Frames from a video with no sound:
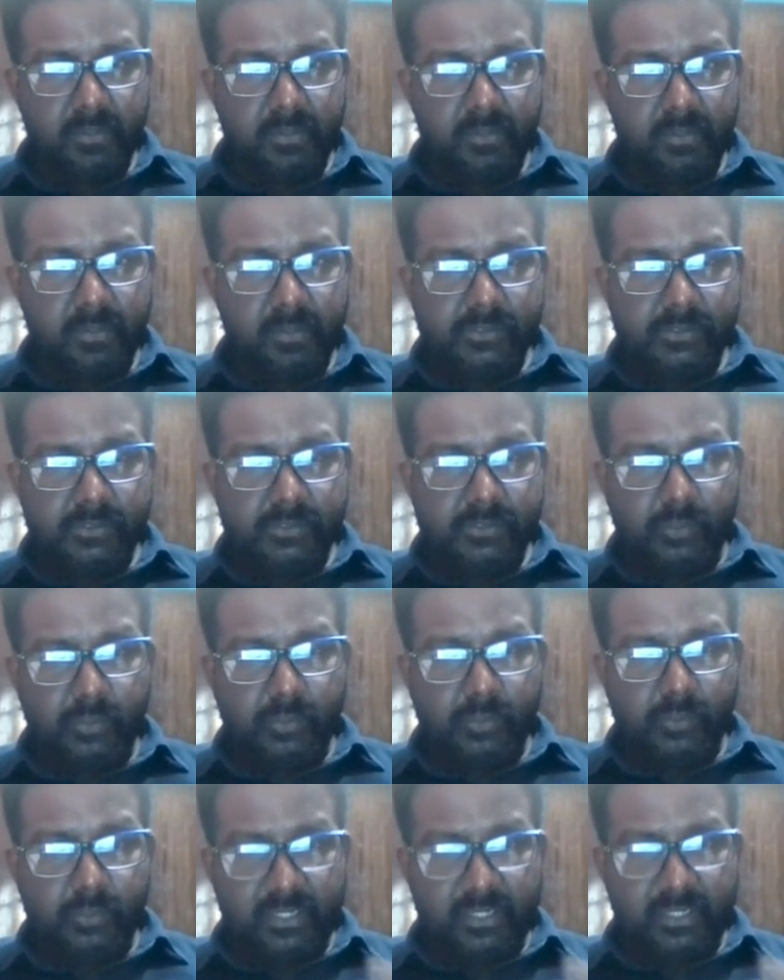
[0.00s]
So
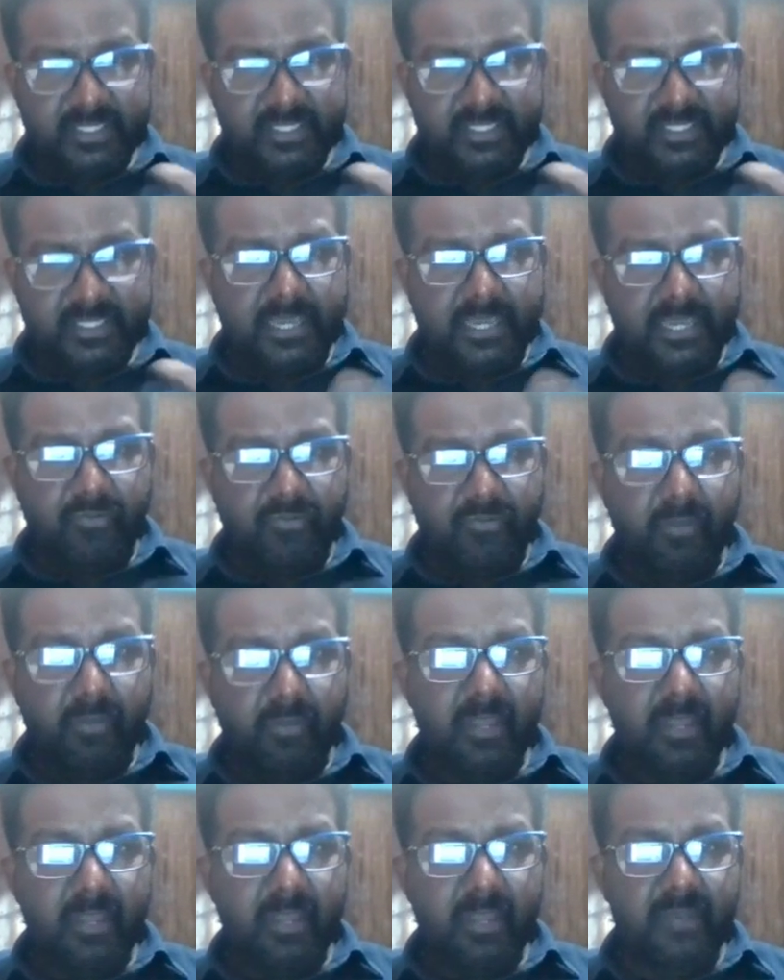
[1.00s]
once they are
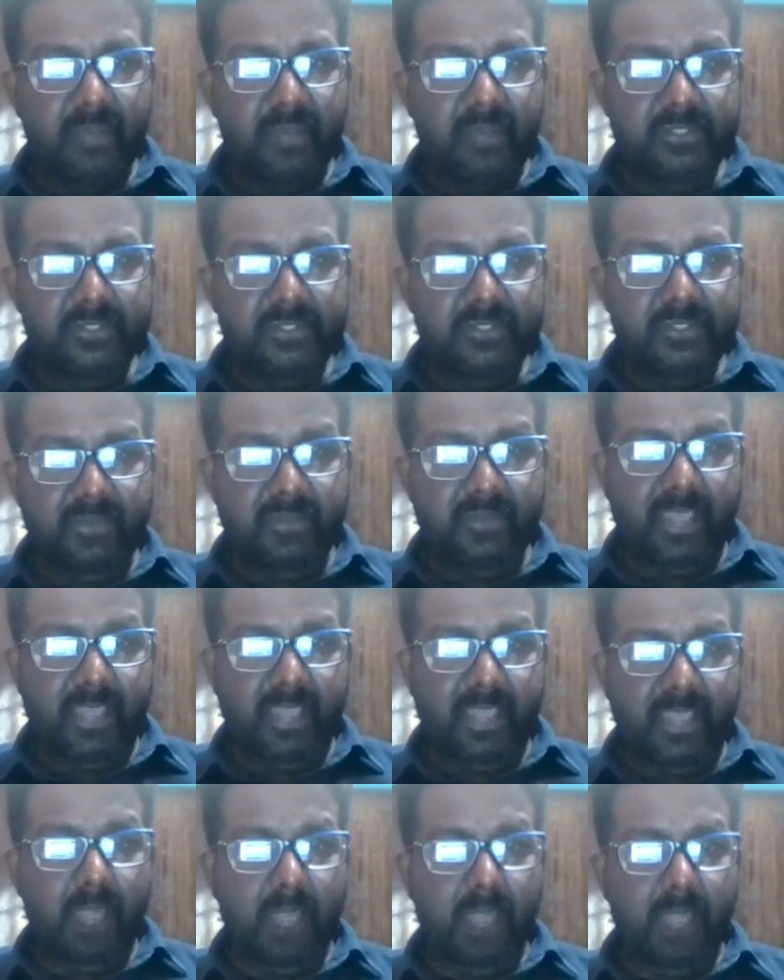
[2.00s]
familiar with the
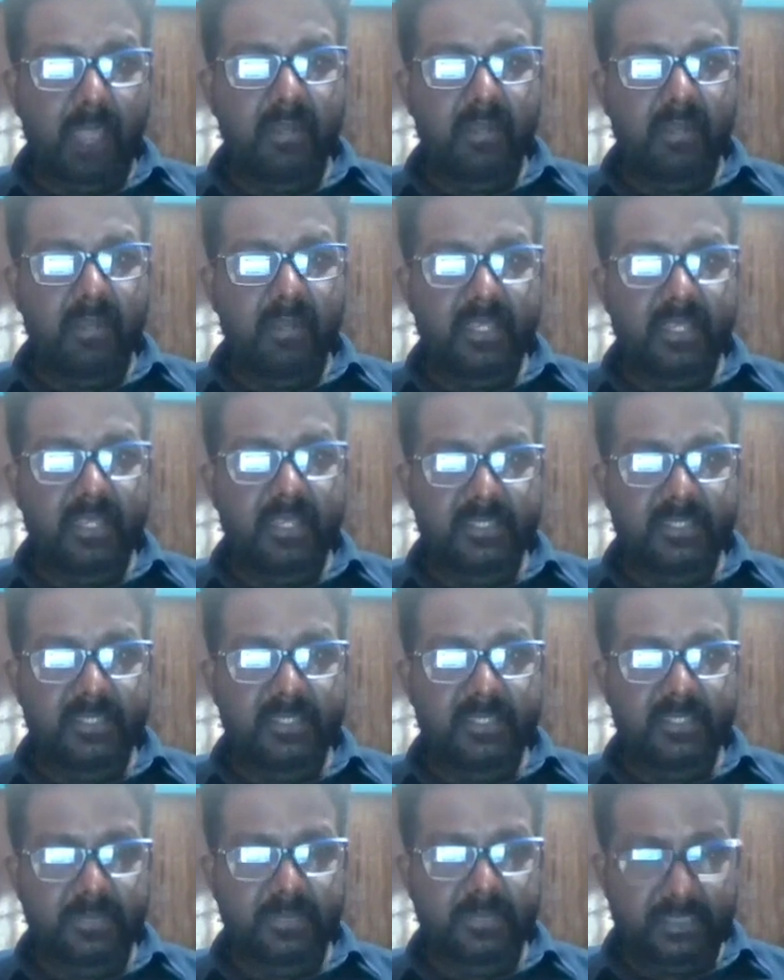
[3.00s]
vocabularies,
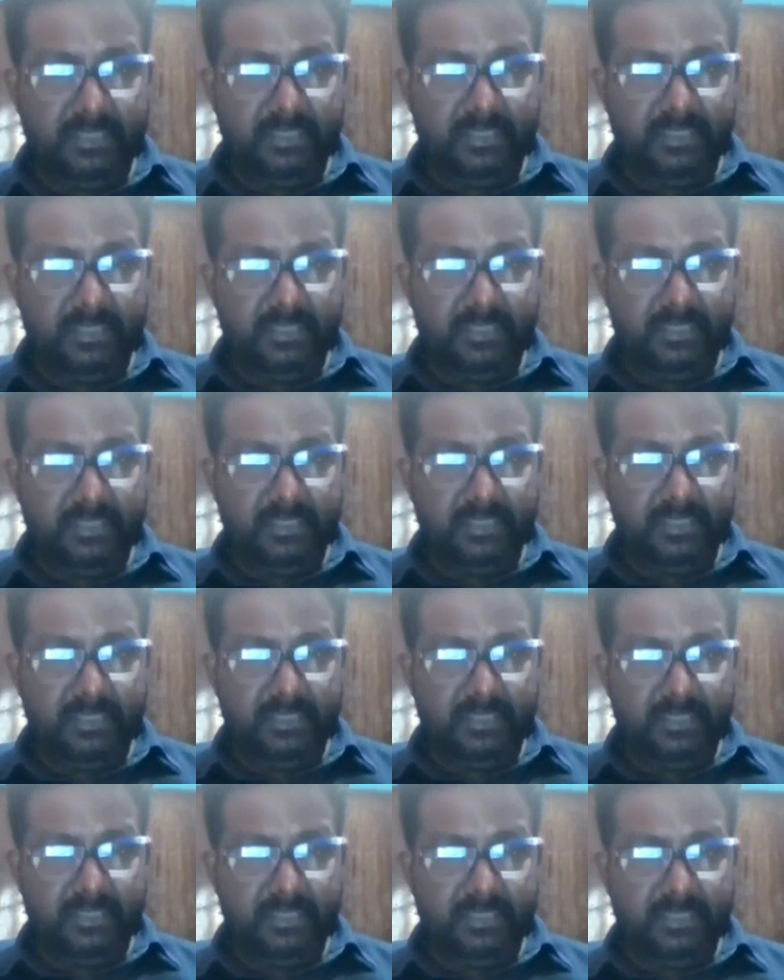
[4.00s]
then you can
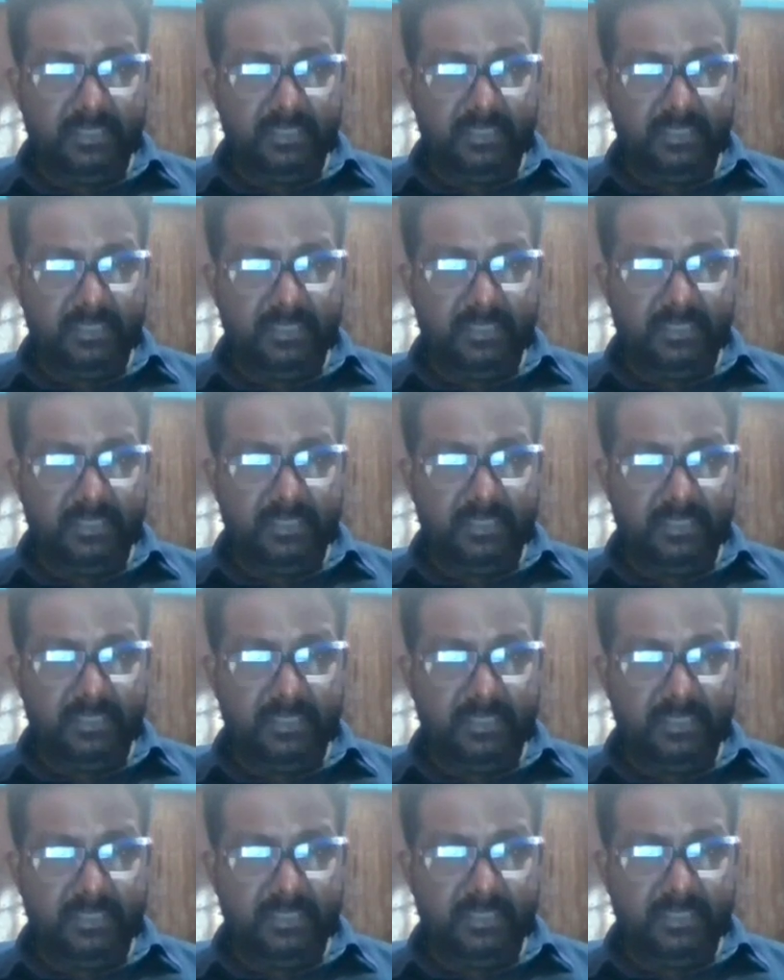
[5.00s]
introduce the topic,
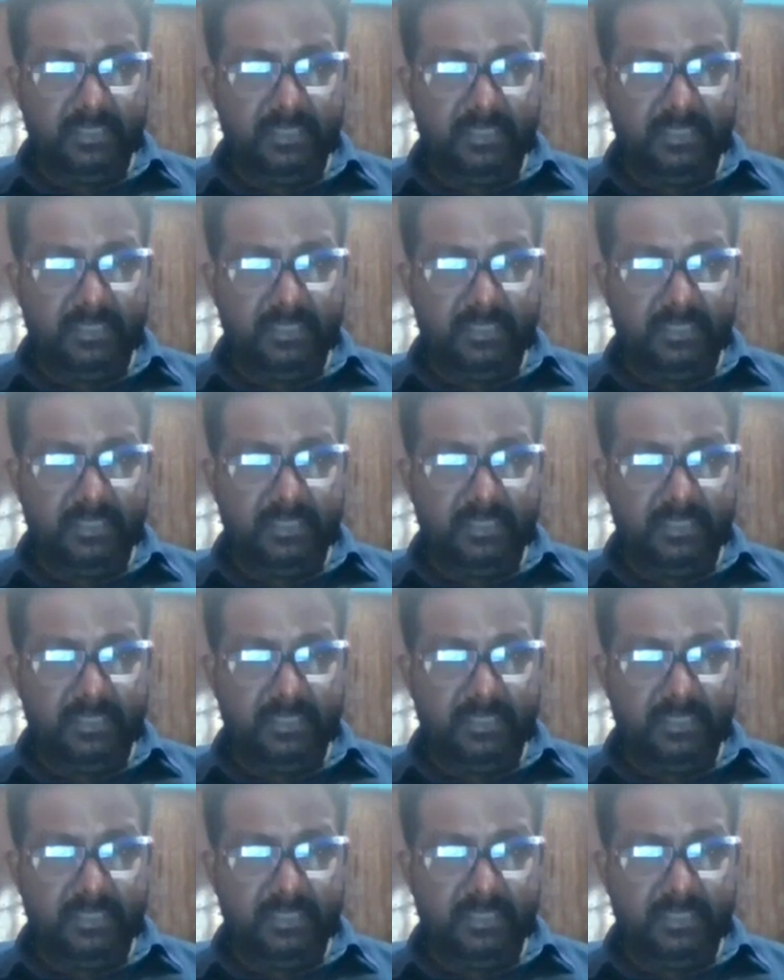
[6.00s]
what